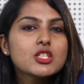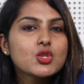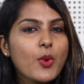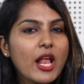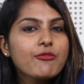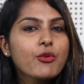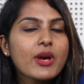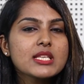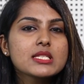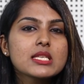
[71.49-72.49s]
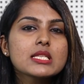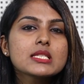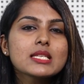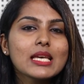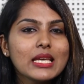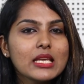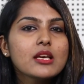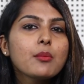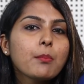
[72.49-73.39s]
12 questions in